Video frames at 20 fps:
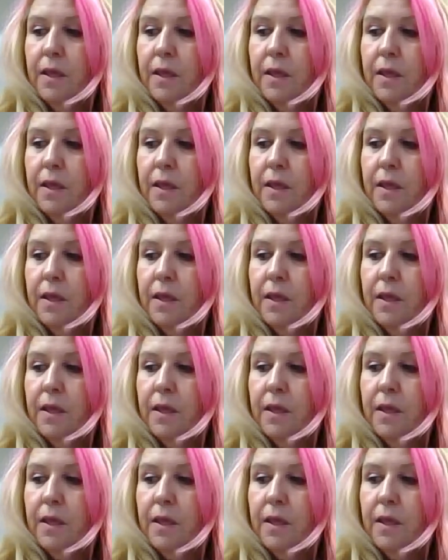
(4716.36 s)
And the reason I
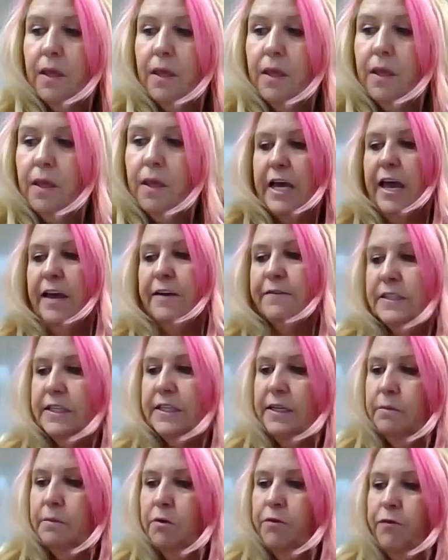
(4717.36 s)
want you to write it there is
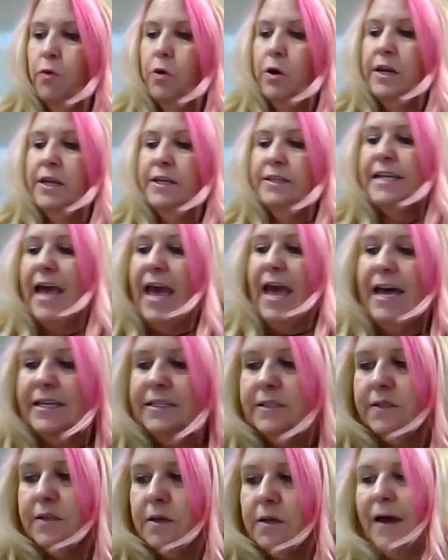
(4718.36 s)
I have seen before
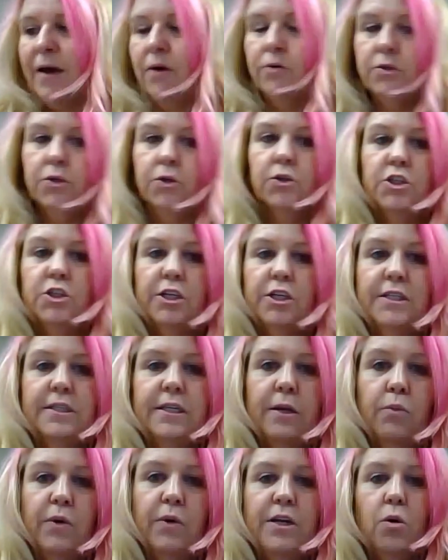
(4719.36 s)
it has asked
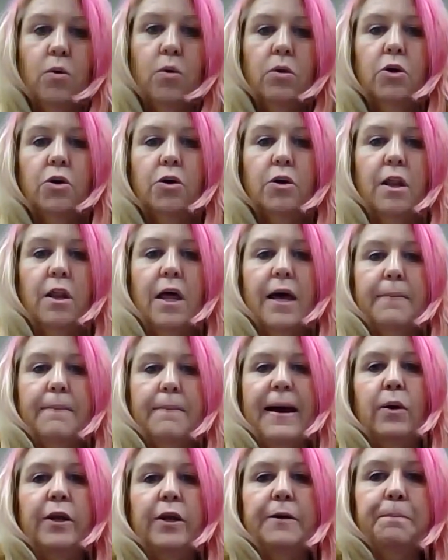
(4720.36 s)
about tertius, and we
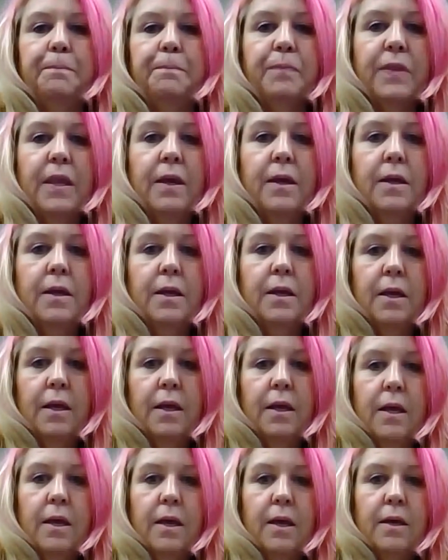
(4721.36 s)
don't learn a lot about
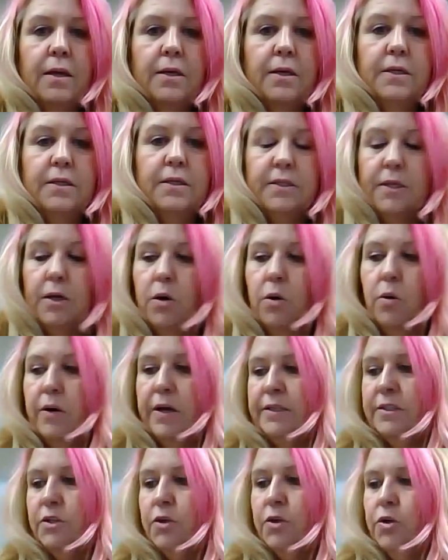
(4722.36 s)
it.
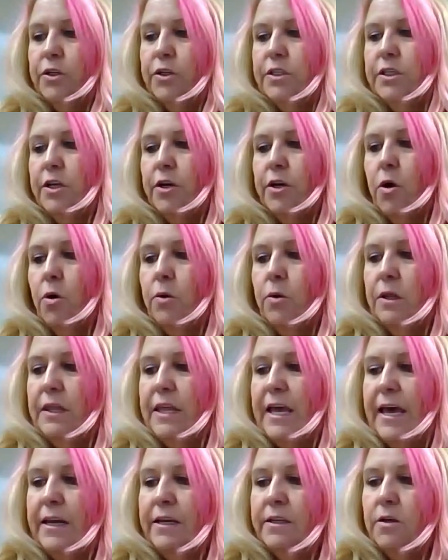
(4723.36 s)
So it's good to
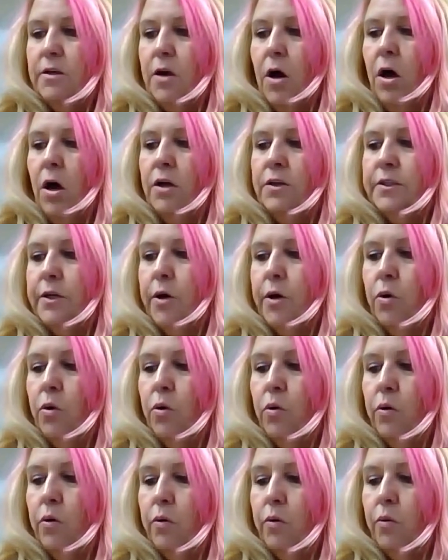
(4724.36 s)
know that that is
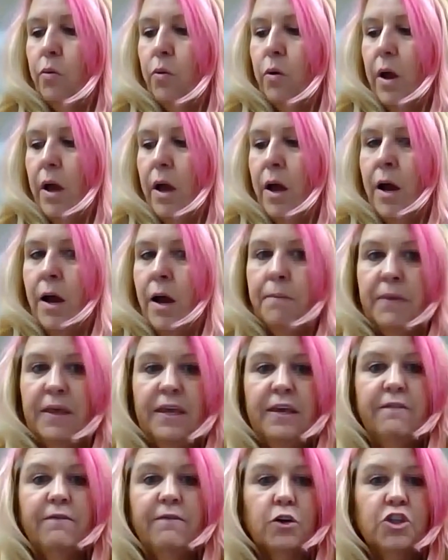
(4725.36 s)
also
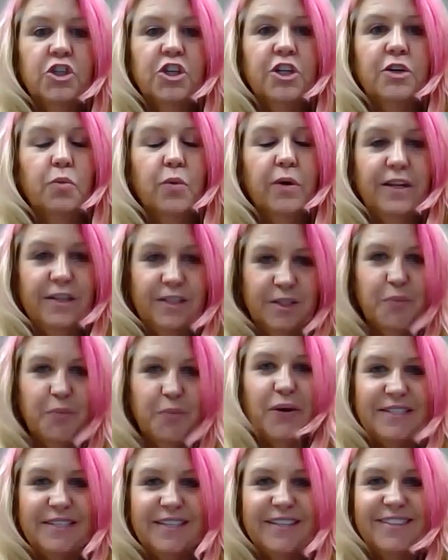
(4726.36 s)
eversion when
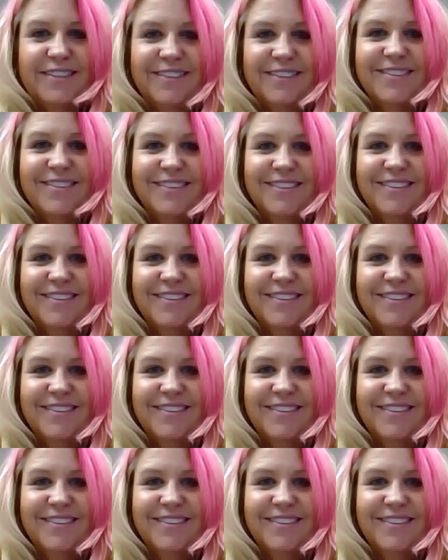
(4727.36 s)
it's present.